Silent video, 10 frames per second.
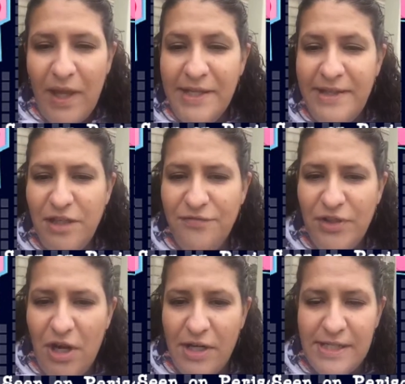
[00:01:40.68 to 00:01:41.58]
and thank you for
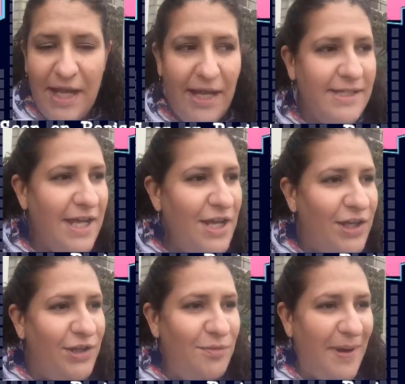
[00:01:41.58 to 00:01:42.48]
the hearts guys
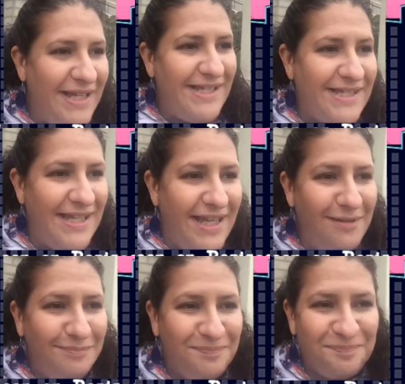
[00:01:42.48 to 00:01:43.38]
you might
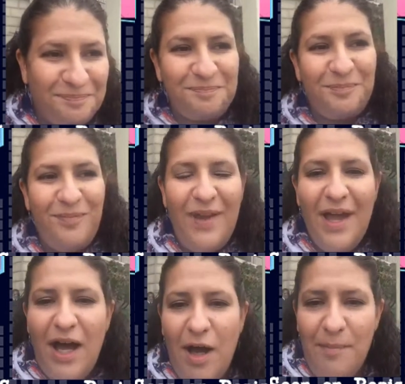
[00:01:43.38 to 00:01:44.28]
see
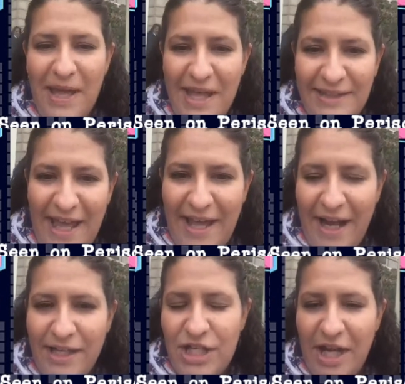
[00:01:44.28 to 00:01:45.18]
um, that
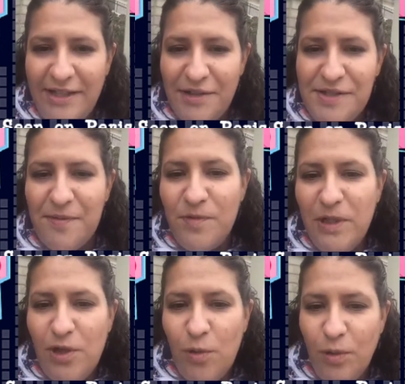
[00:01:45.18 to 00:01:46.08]
I checked out some
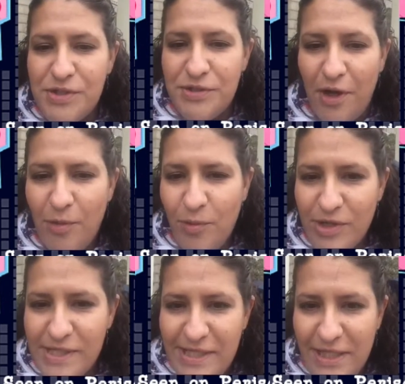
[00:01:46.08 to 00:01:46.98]
really cool Star
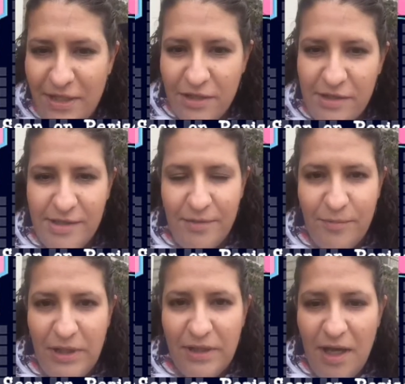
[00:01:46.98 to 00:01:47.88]
Wars sneakers, and
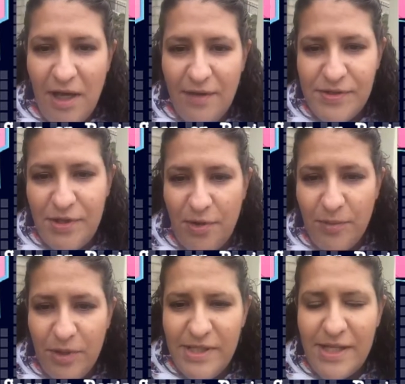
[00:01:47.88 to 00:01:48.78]
we love Star
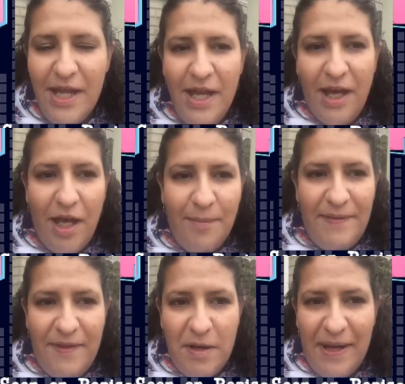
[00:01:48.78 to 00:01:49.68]
Wars, um,
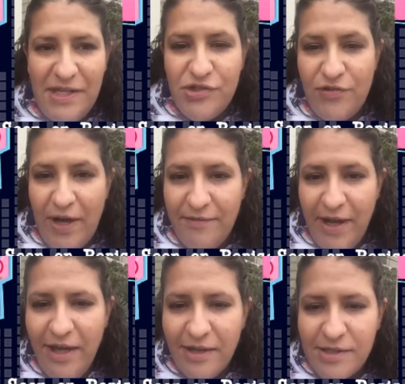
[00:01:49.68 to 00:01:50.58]
and they're by
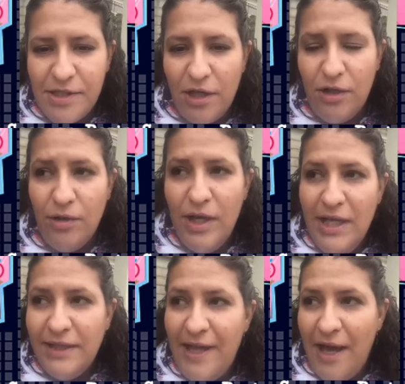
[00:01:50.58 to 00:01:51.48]
StrideRite. So
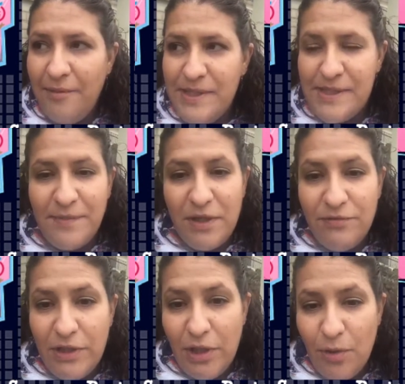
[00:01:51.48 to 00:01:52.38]
that was something
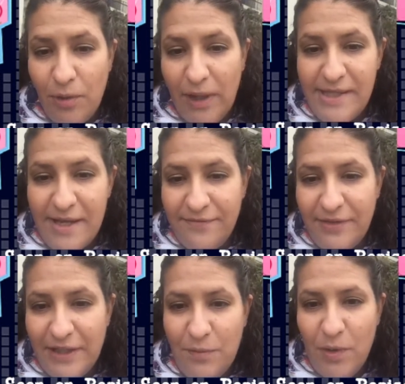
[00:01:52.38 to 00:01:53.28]
really cool. I
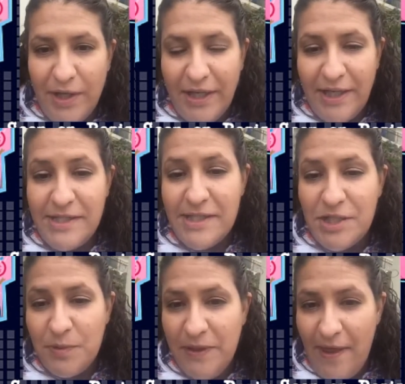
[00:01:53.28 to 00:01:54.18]
definitely want to get in
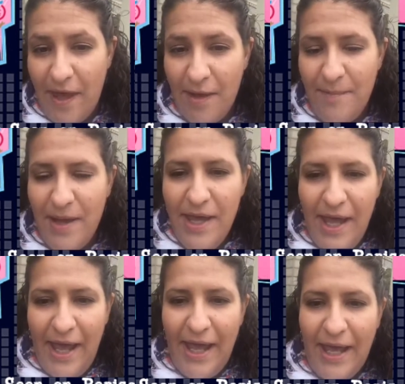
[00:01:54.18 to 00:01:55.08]
touch with them.
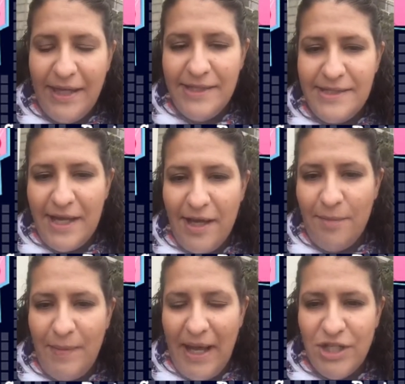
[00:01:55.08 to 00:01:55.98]
And
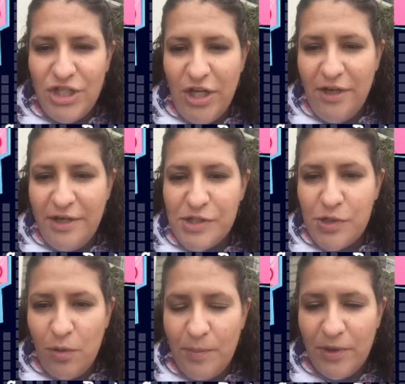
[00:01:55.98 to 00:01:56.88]
um, I shared a
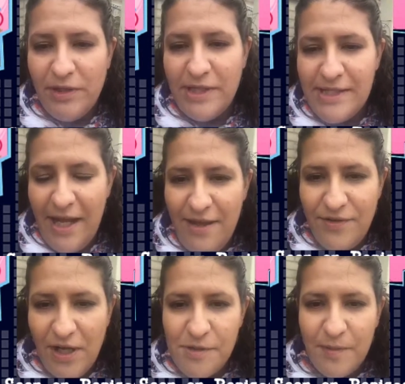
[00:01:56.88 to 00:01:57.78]
scope earlier today
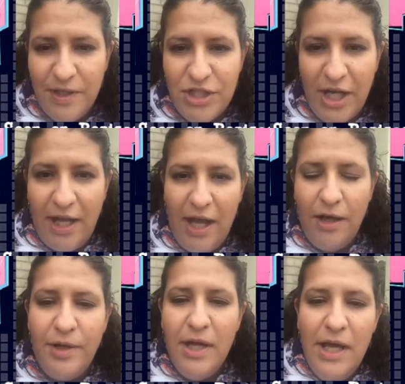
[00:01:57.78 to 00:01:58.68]
if you guys want to check
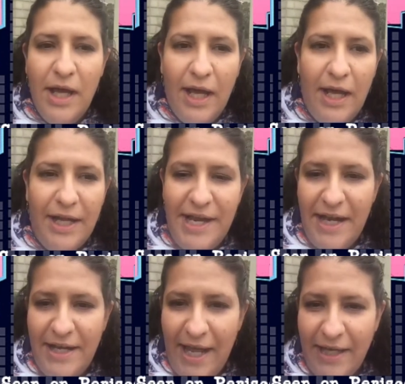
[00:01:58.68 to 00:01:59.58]
out. Uh,
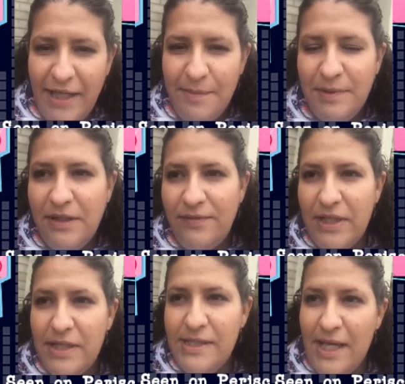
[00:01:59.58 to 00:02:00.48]
Net Nanny, I believe
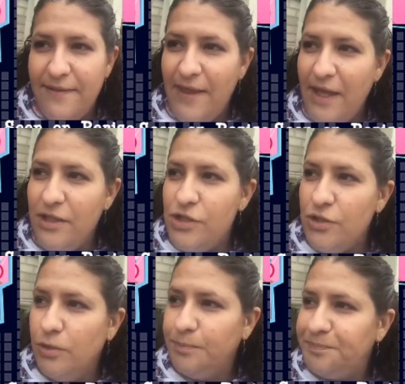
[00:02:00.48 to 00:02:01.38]
it is, and they
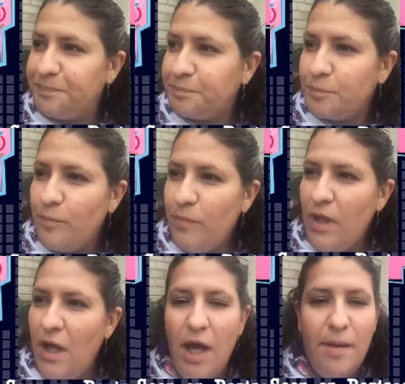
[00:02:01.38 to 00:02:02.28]
do
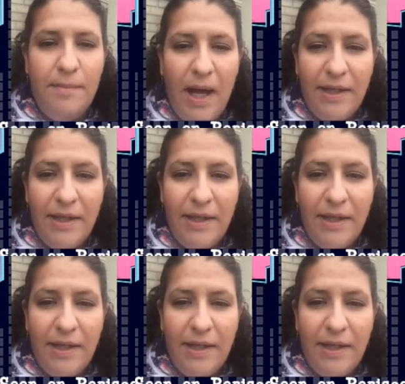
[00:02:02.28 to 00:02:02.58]
um,